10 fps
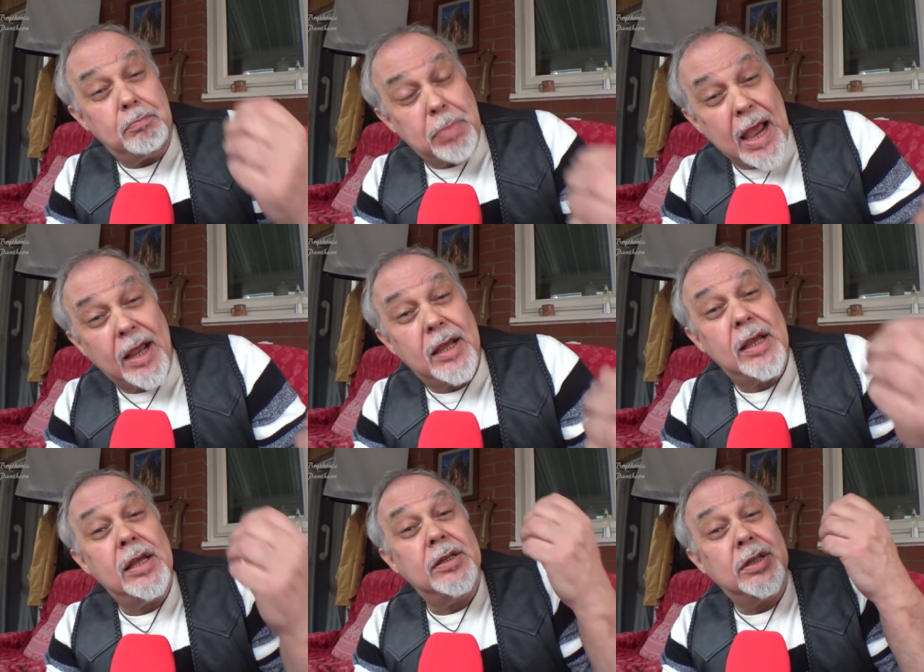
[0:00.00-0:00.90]
back
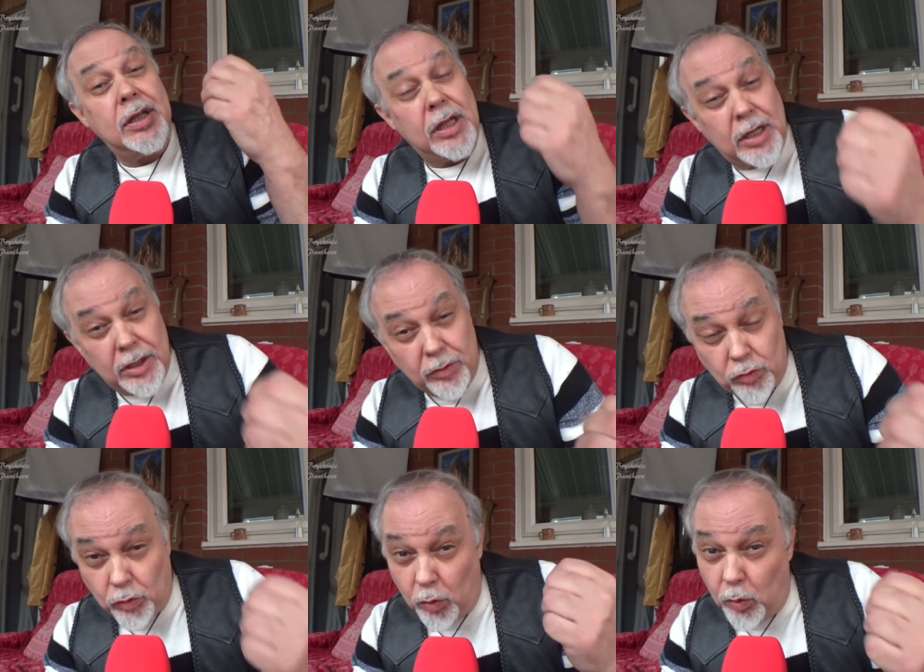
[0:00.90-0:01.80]
to the
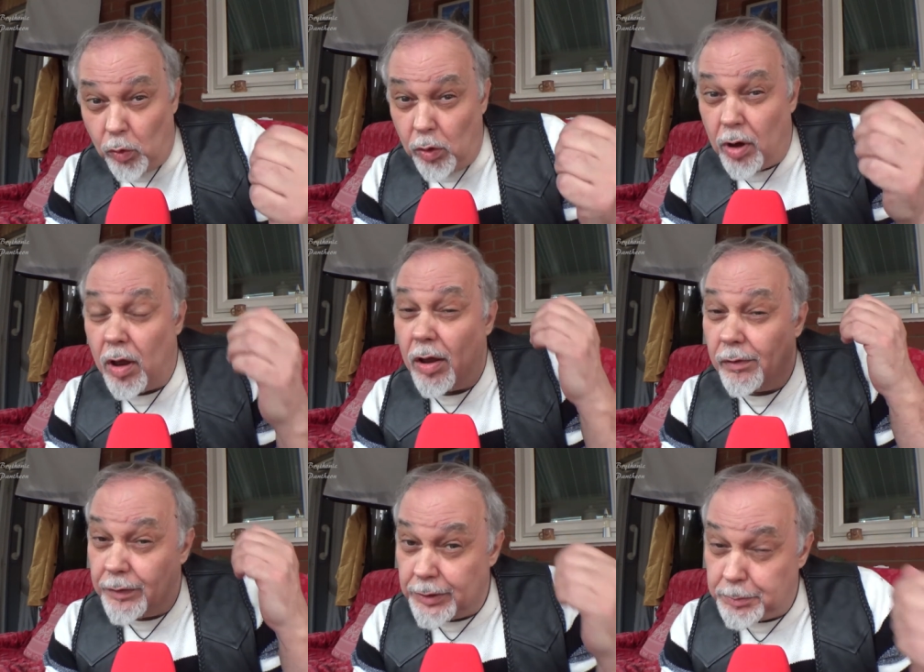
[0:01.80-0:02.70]
control
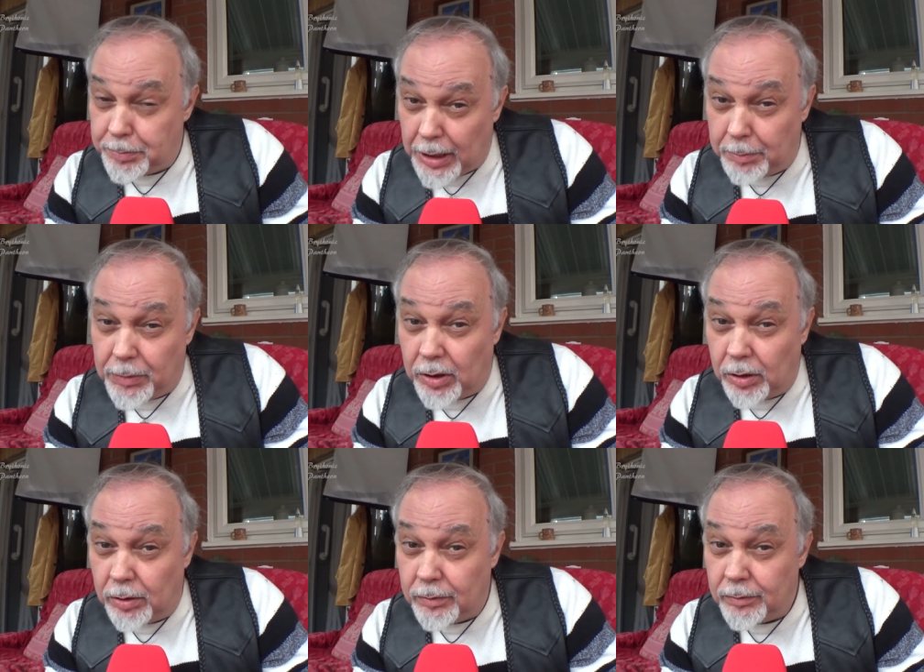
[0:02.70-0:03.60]
of his
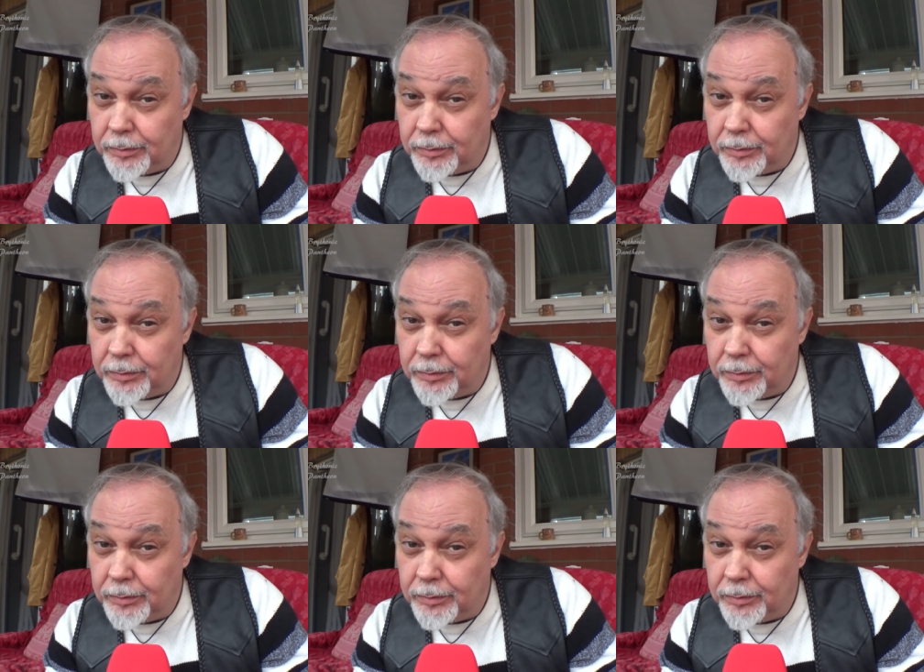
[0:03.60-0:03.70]
people.